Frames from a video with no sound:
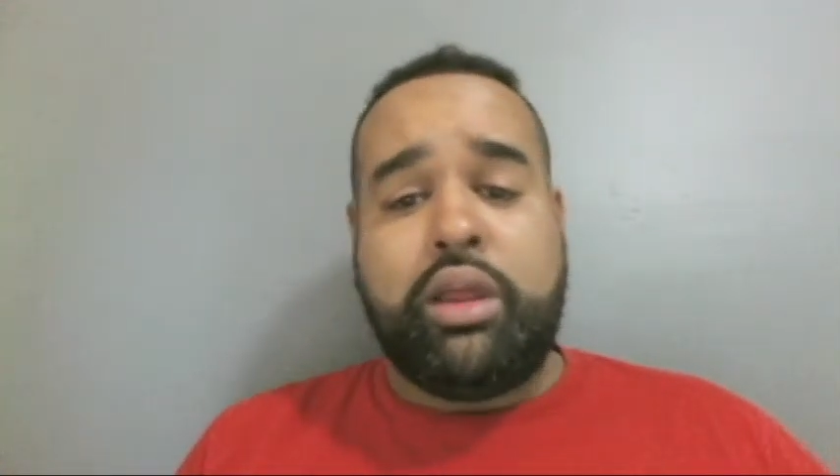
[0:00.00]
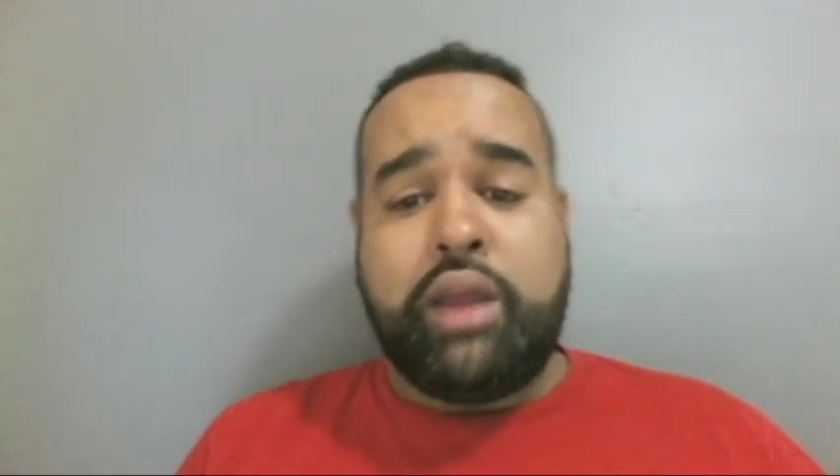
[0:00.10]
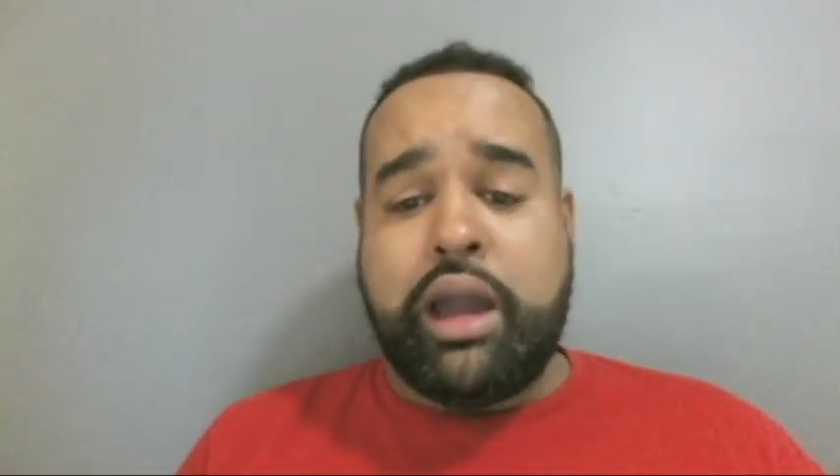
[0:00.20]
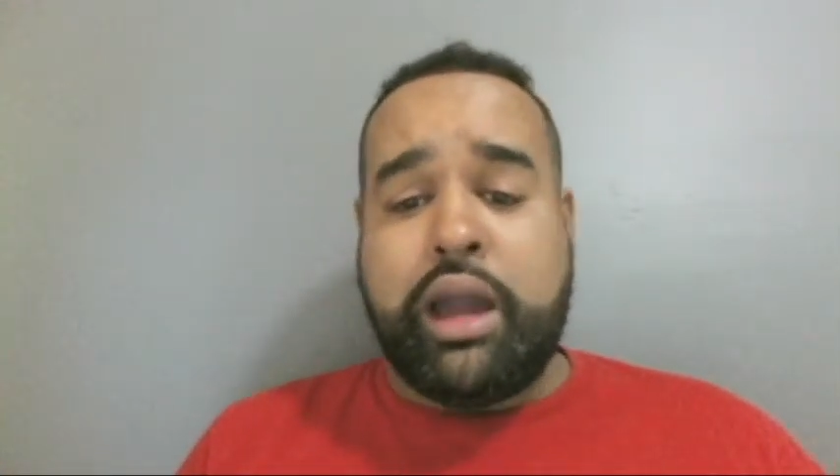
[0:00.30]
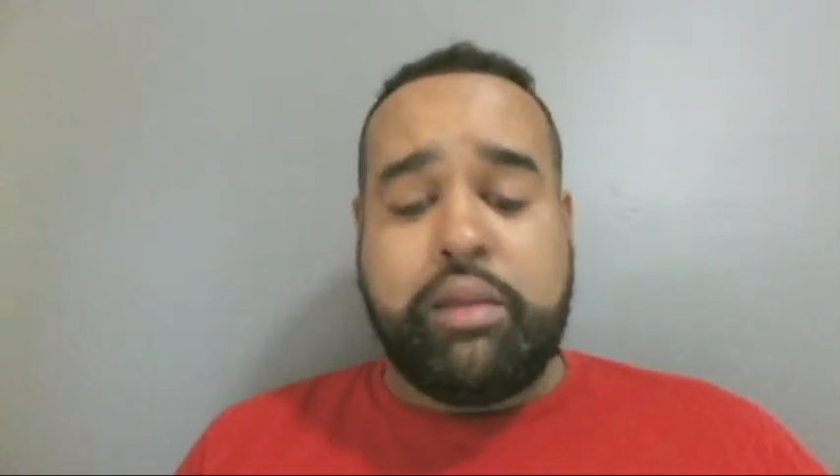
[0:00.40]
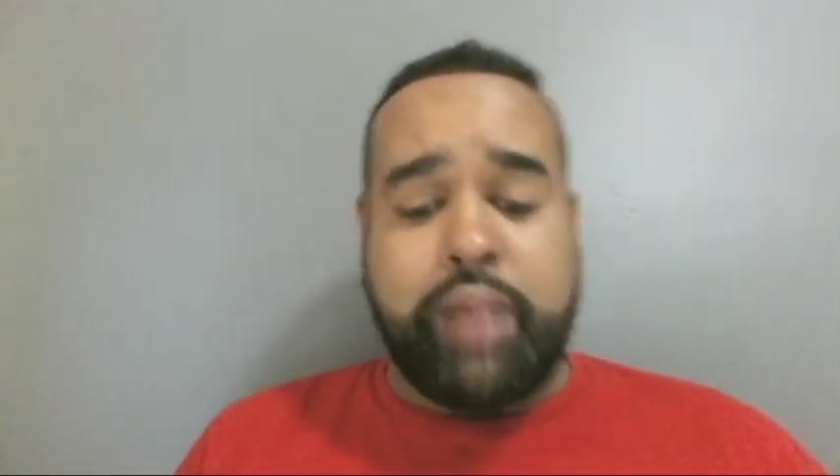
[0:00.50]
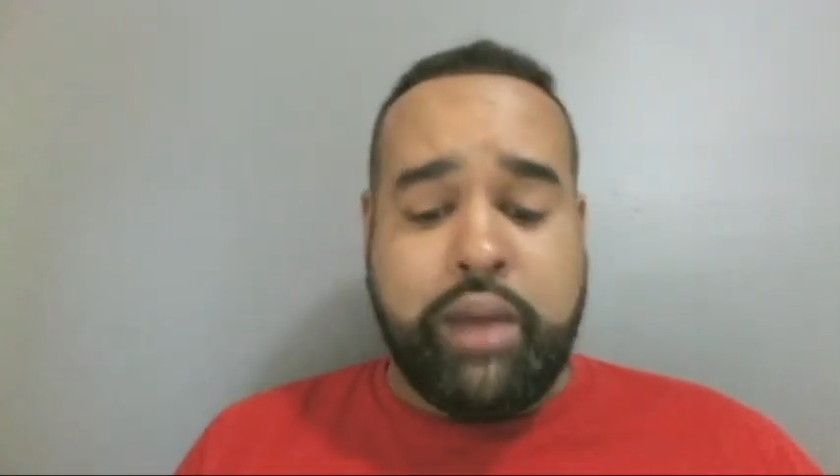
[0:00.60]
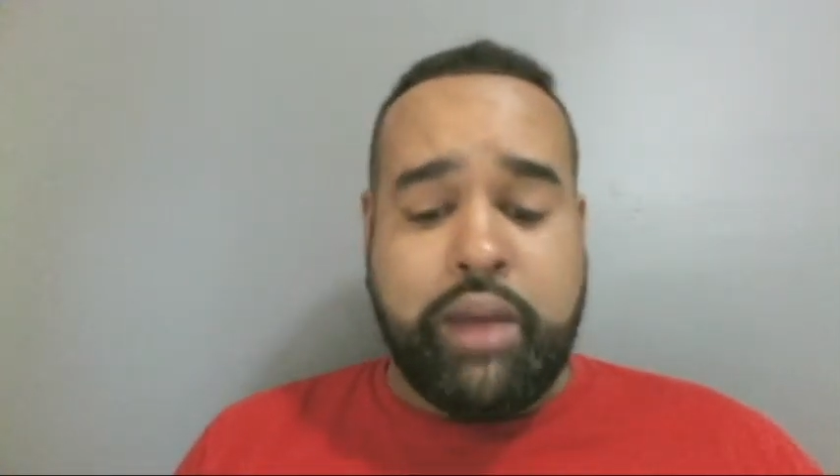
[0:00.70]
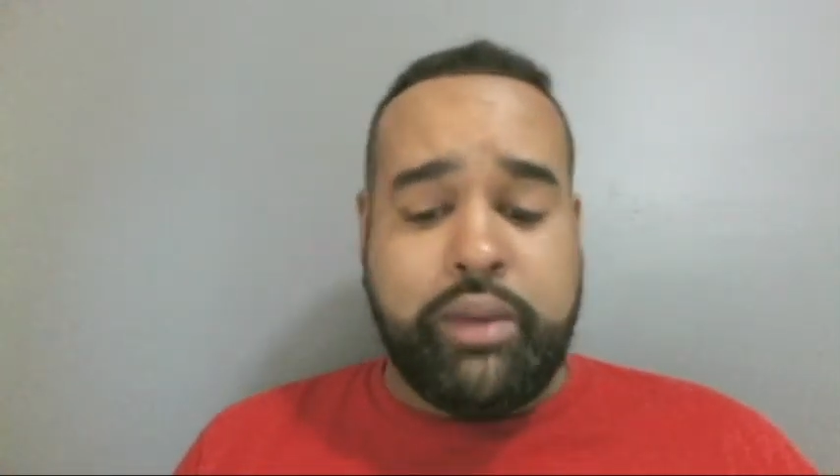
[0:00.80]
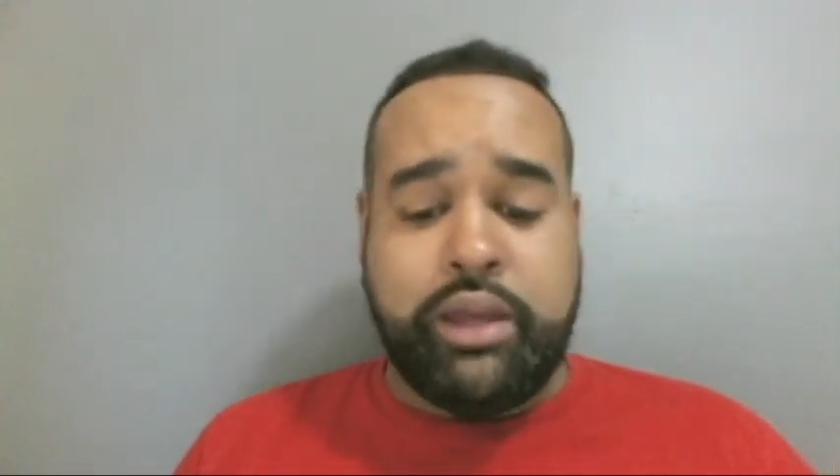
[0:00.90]
they had a
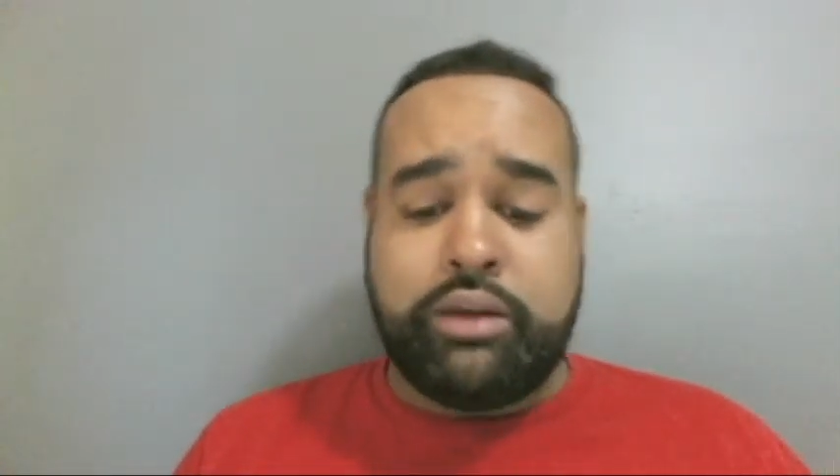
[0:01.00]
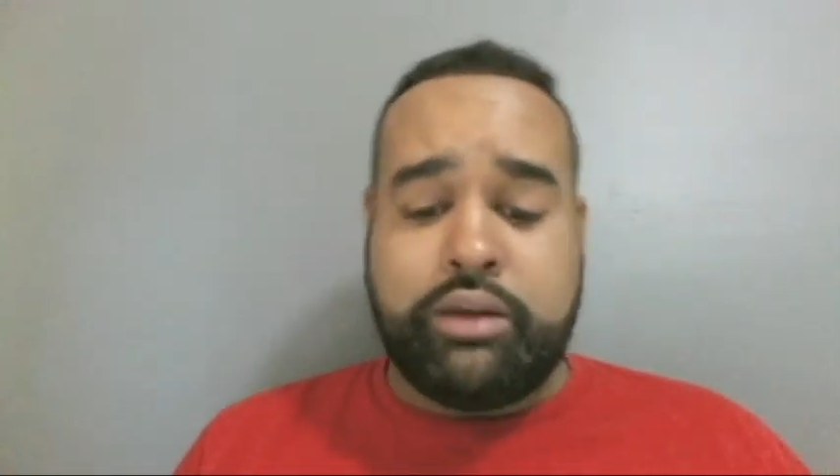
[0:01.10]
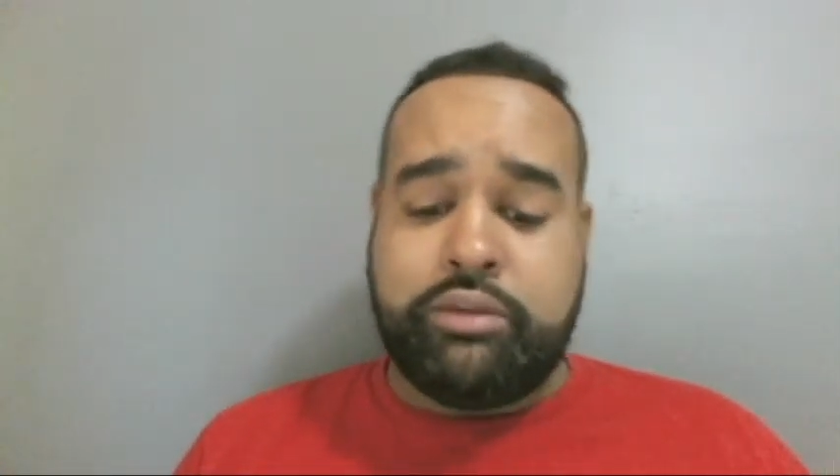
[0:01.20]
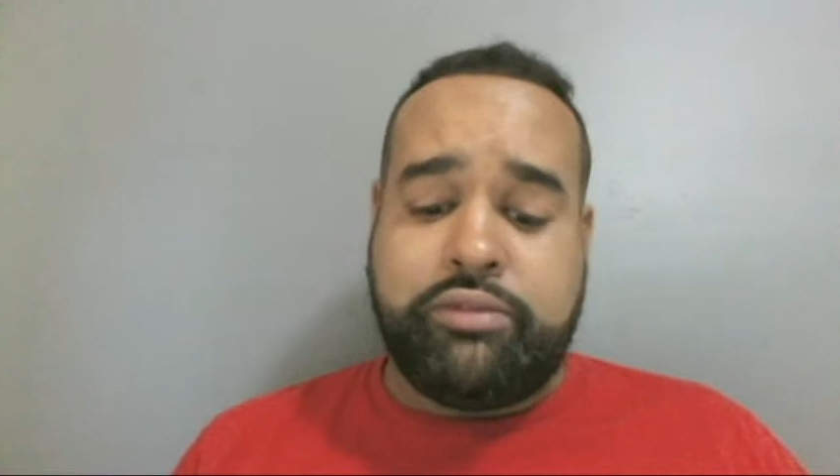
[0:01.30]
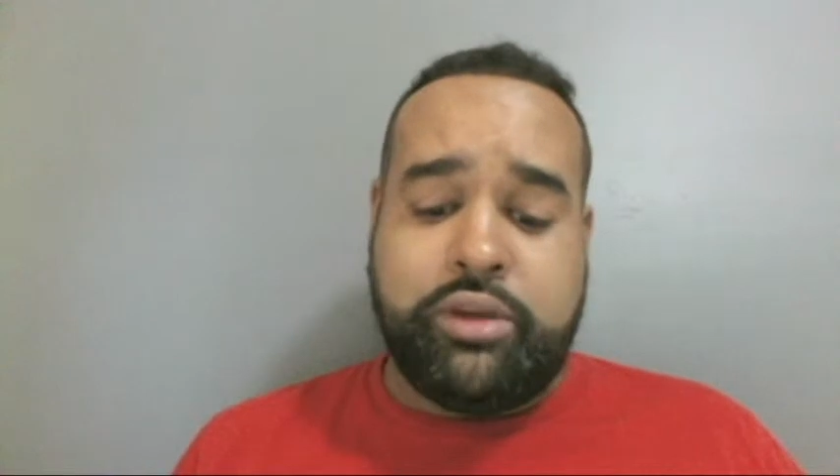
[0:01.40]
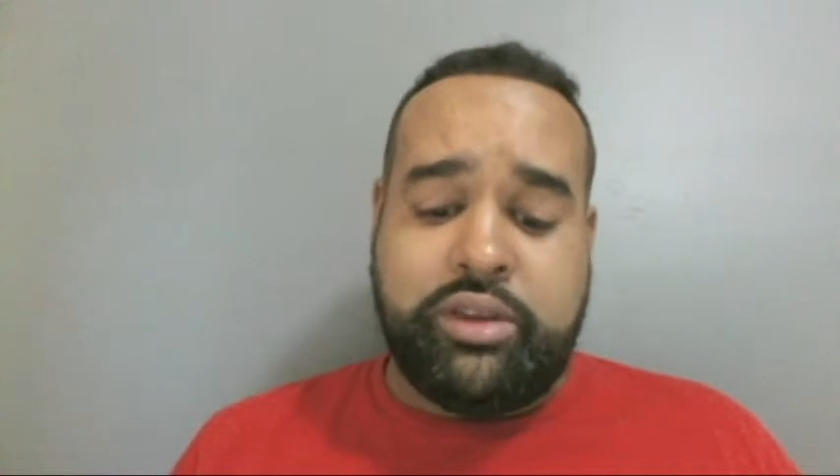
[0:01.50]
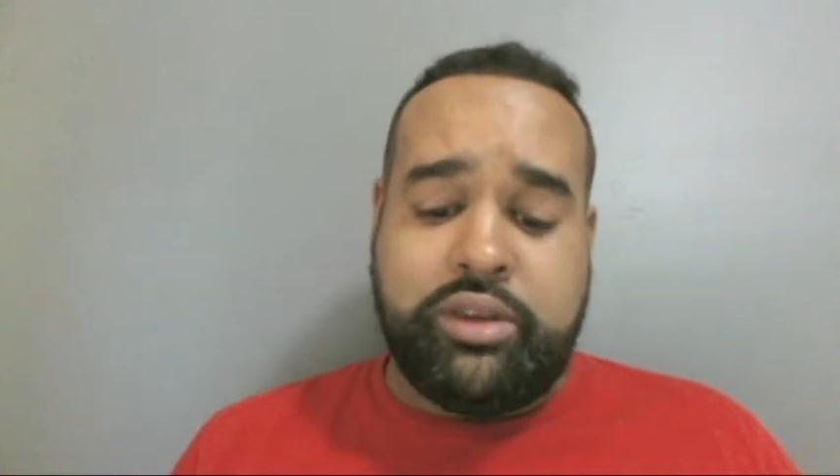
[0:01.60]
bye week for